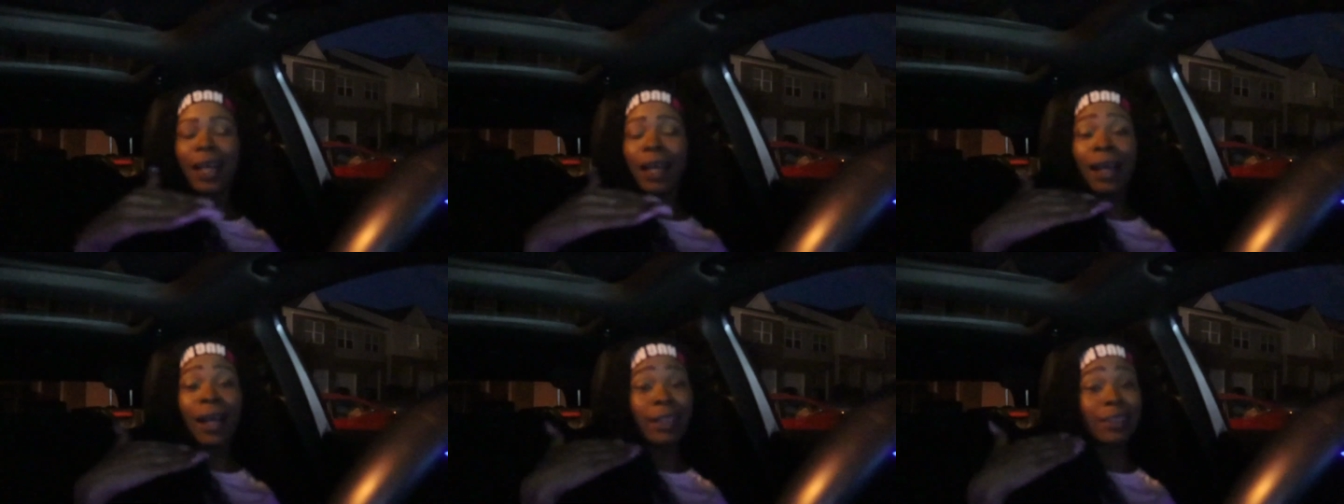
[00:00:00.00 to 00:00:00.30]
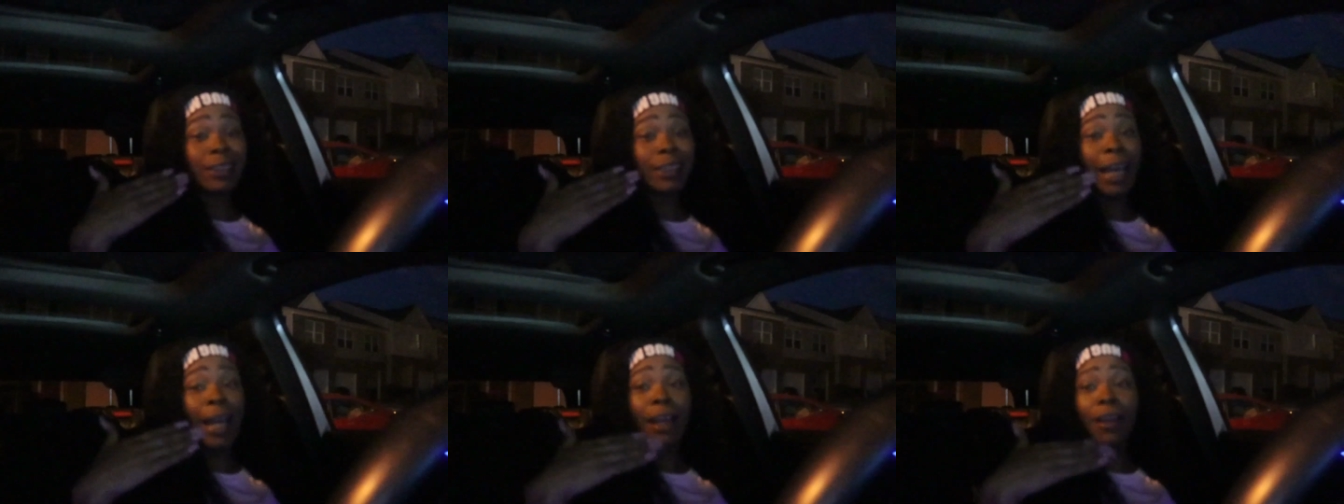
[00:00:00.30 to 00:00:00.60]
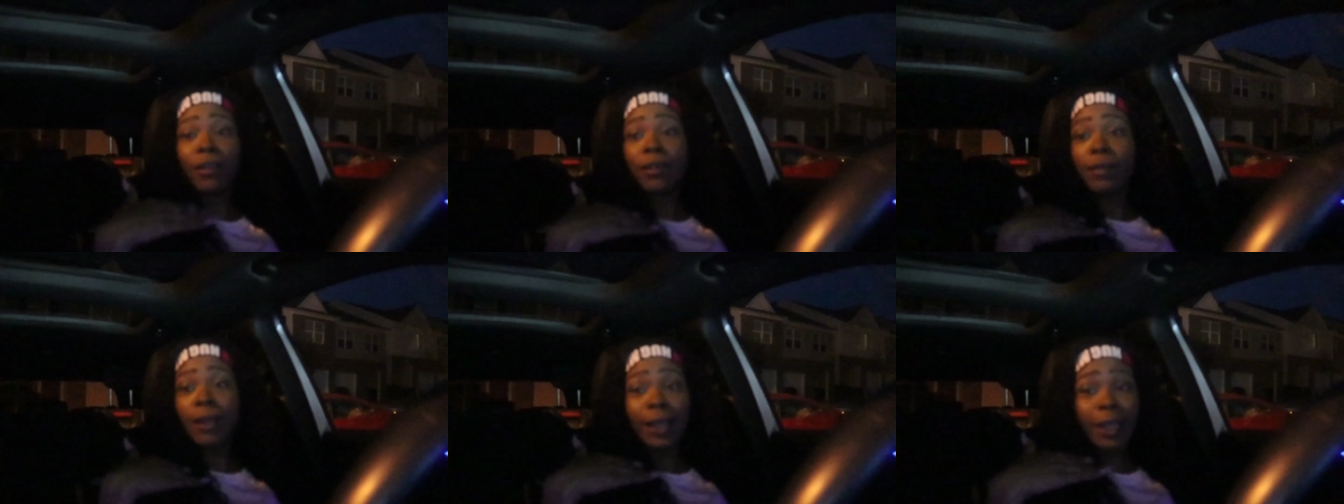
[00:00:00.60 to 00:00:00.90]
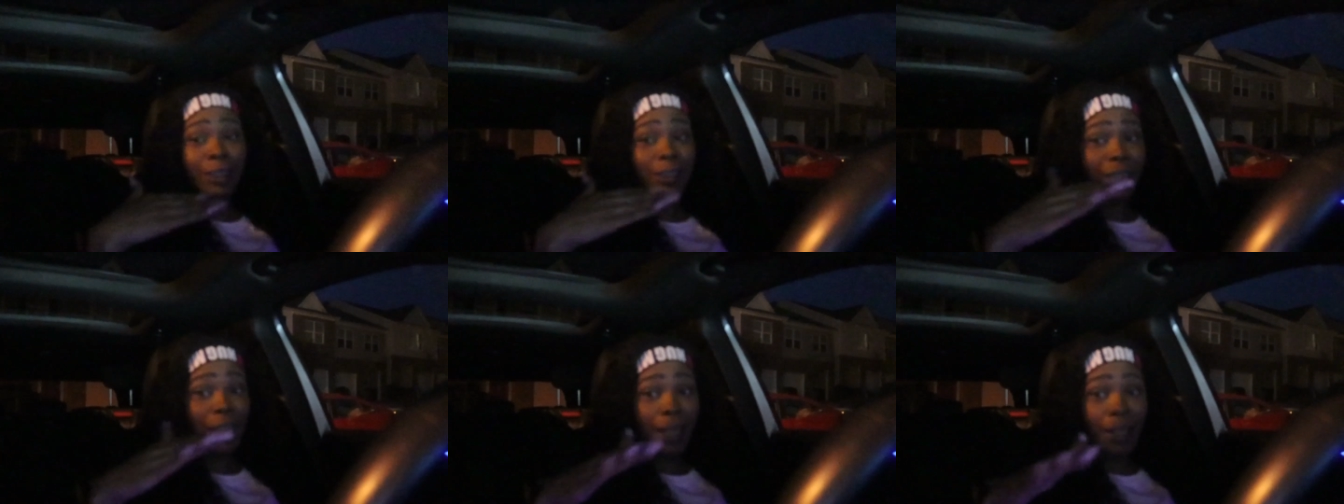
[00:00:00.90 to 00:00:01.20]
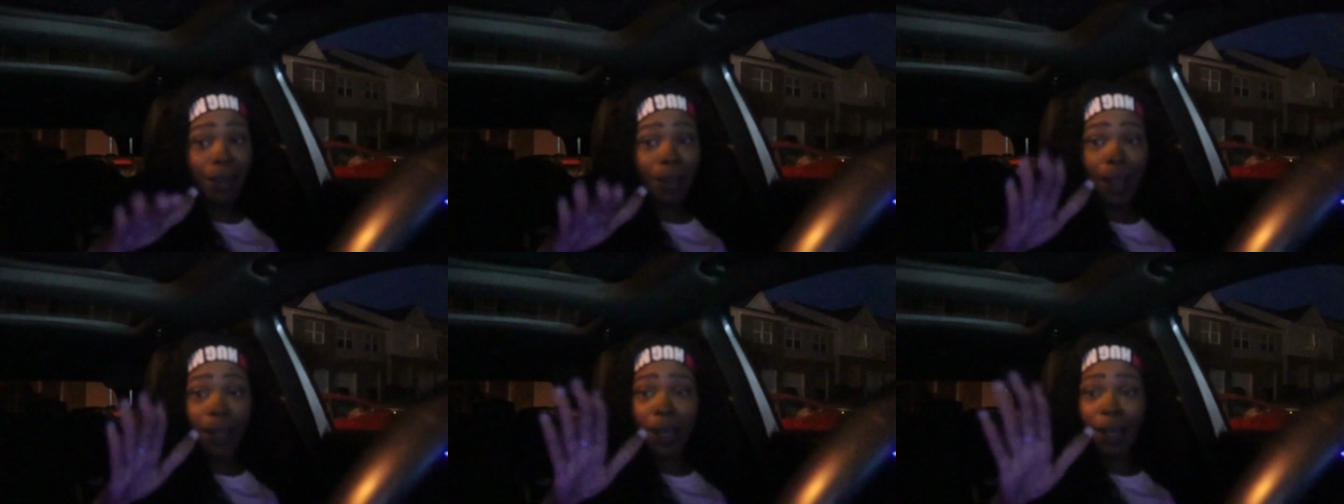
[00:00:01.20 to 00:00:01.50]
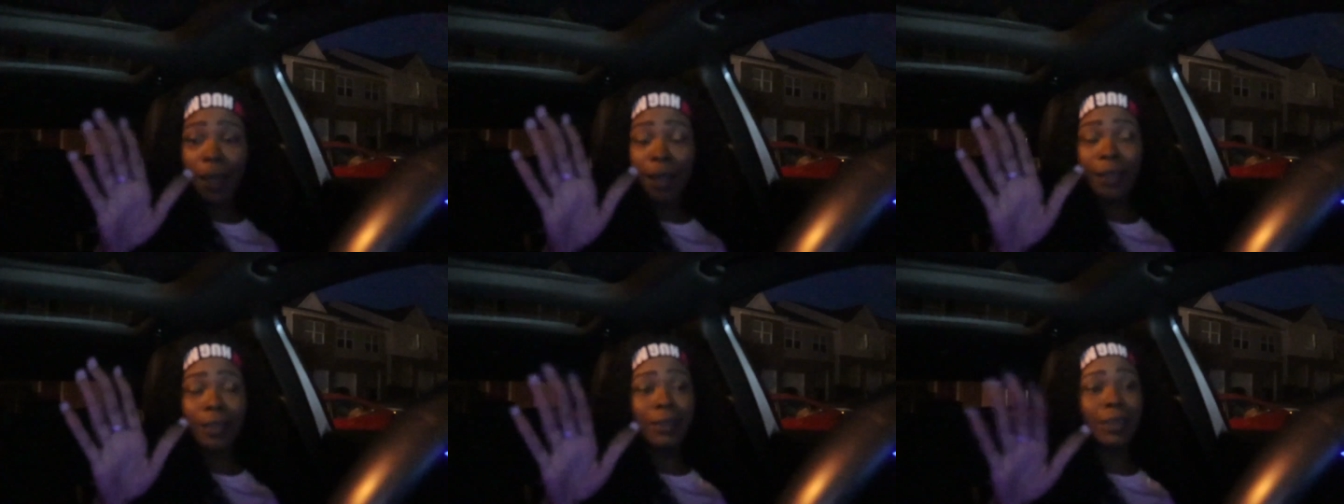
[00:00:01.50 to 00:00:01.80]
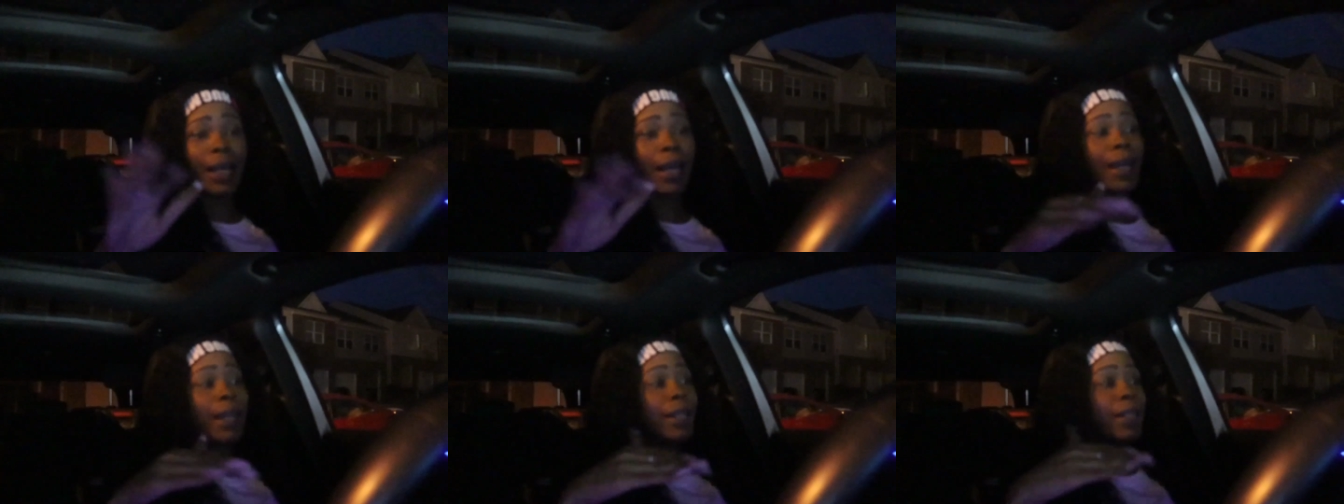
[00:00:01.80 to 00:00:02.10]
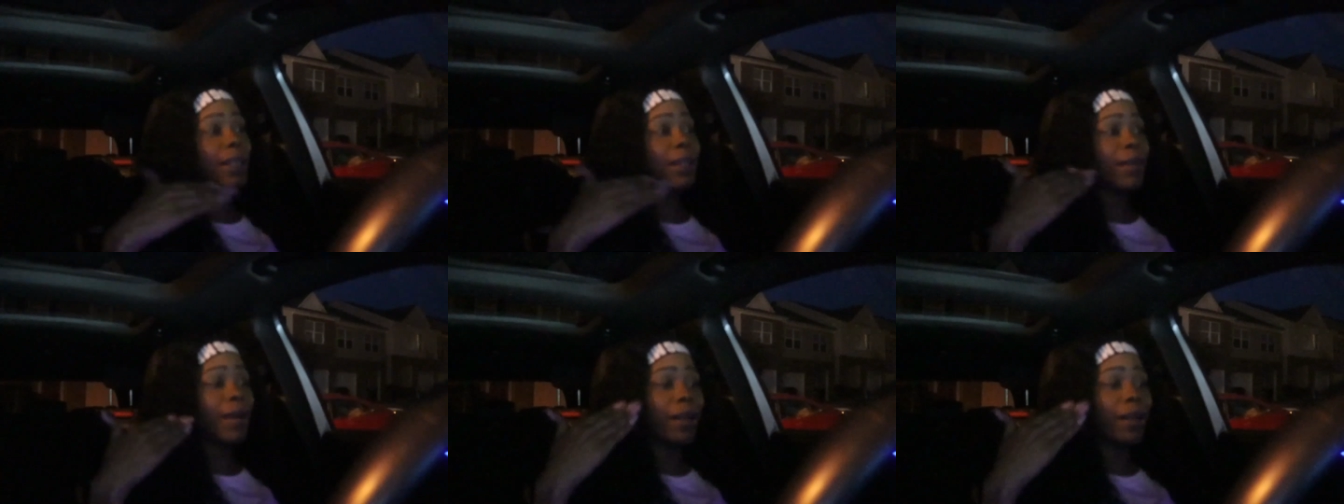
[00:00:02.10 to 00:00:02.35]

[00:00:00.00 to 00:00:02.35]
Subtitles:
I got scared. Like I said, I got anxiety.